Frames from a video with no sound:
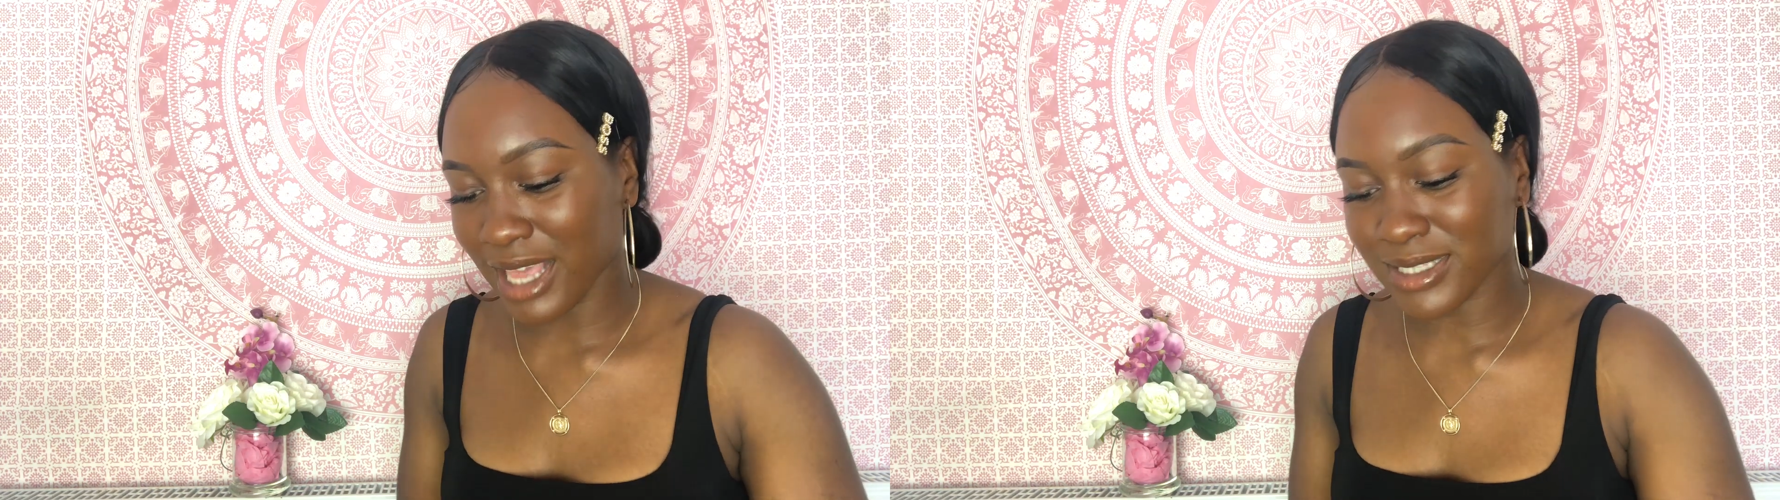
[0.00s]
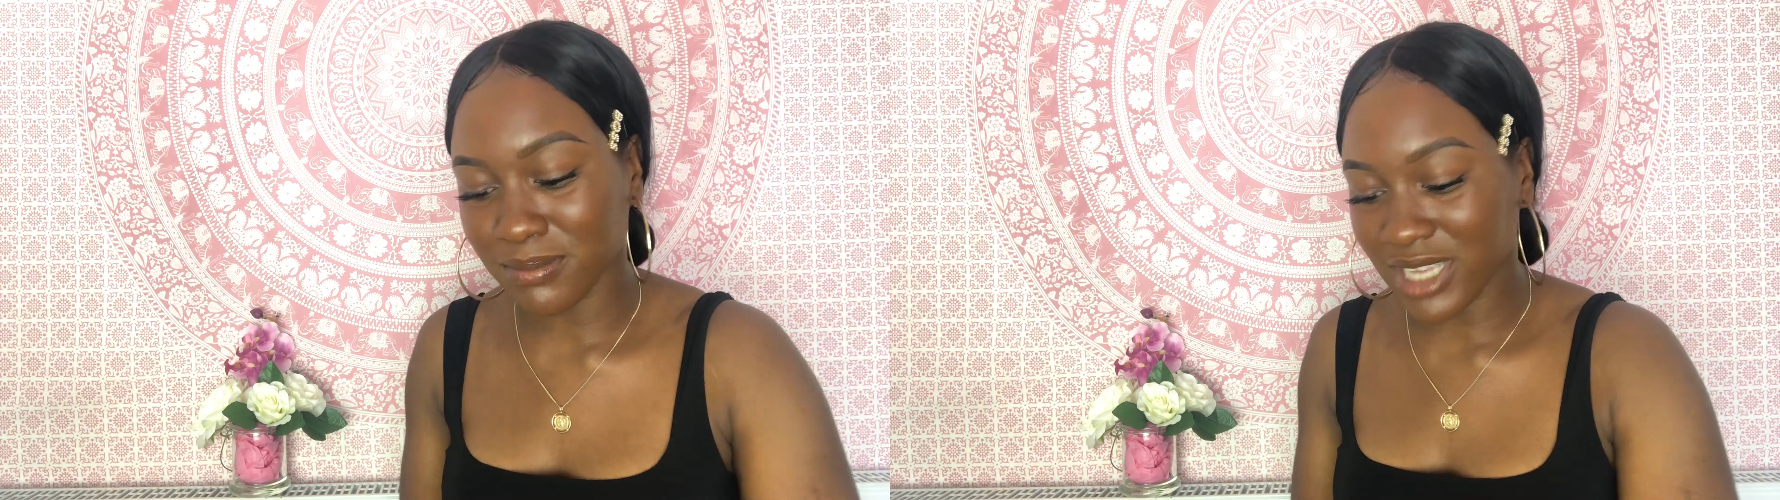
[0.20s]

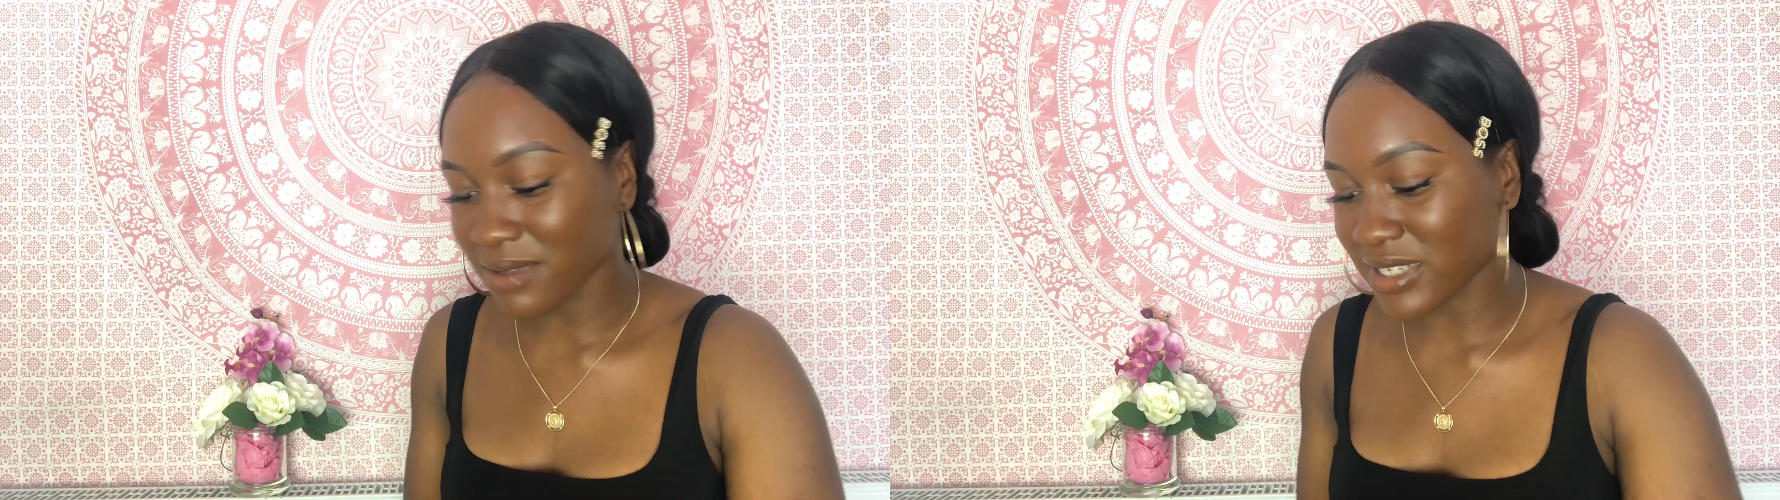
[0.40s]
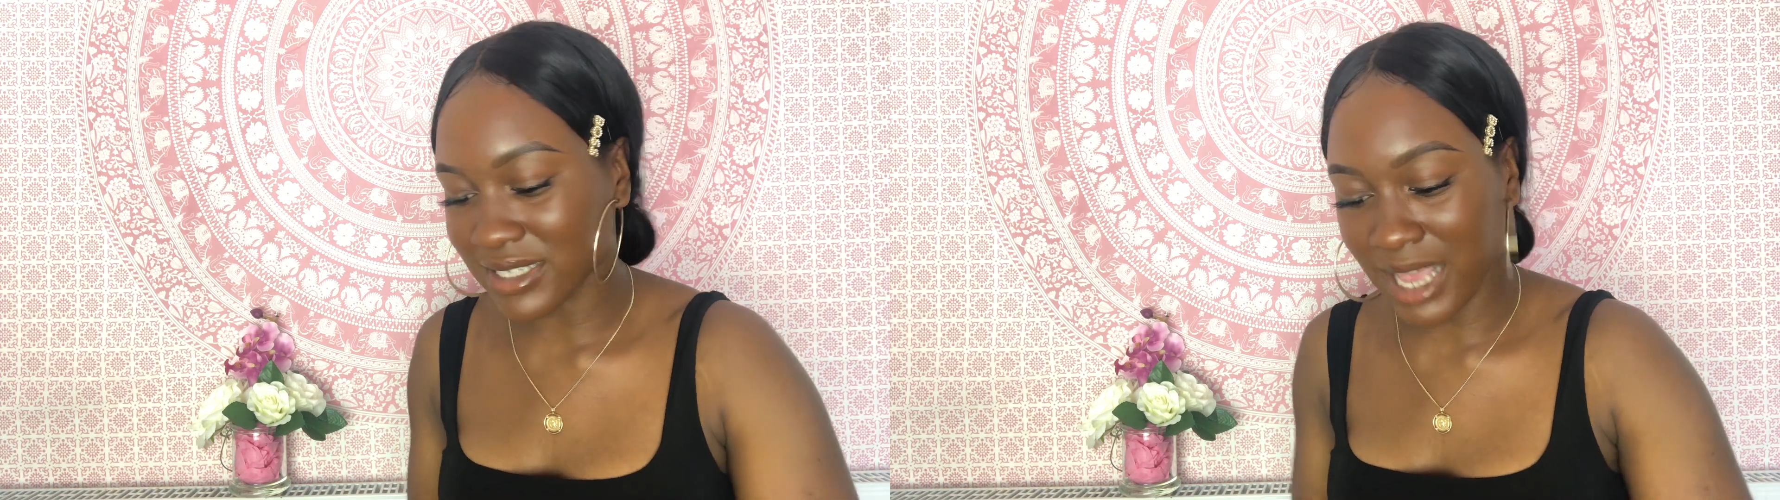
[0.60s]
Like
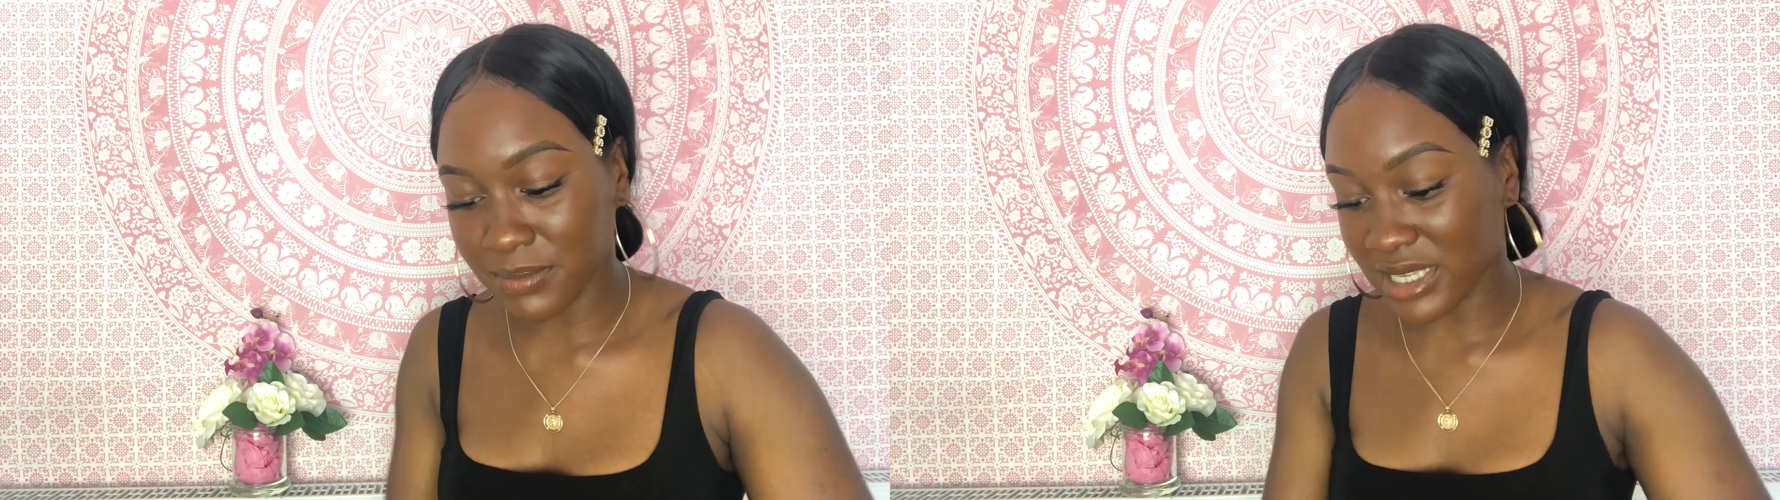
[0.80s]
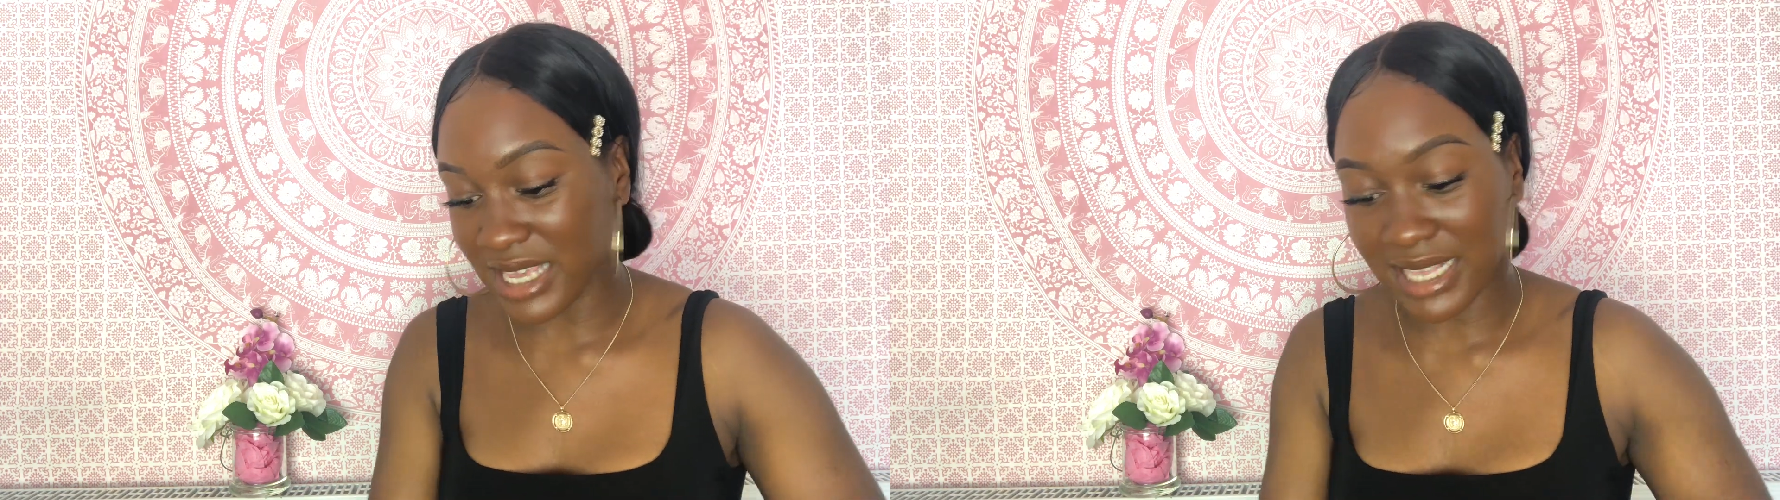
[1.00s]
sometimes exams, I can